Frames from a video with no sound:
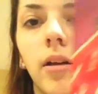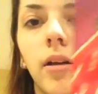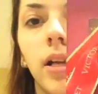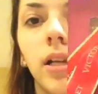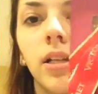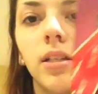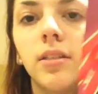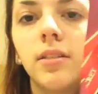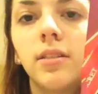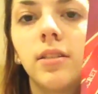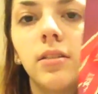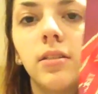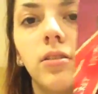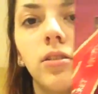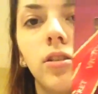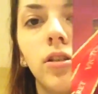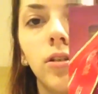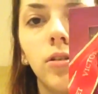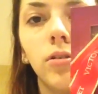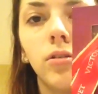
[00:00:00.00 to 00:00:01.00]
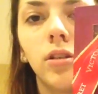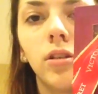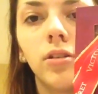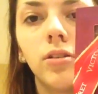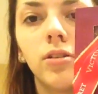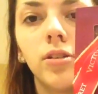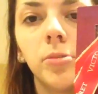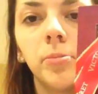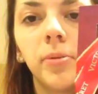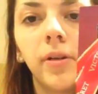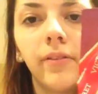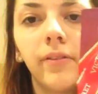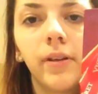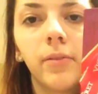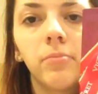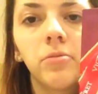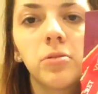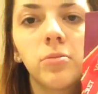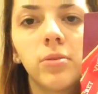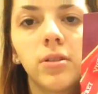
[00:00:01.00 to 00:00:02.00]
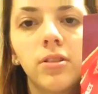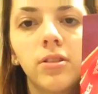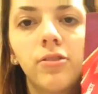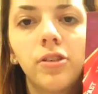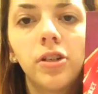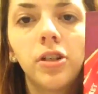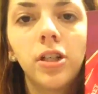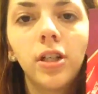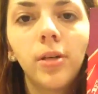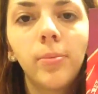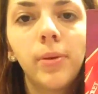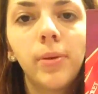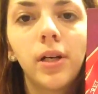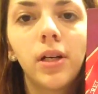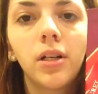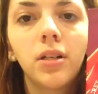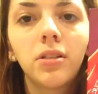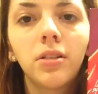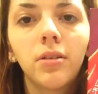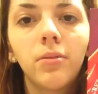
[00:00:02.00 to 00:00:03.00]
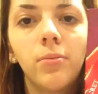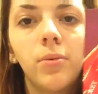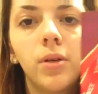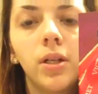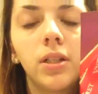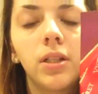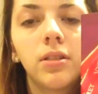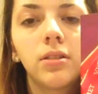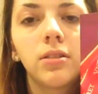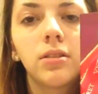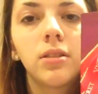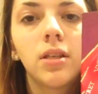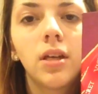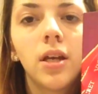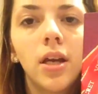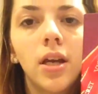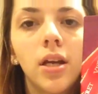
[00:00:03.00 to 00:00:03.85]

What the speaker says: There's two perfumes, one's for your purse and one's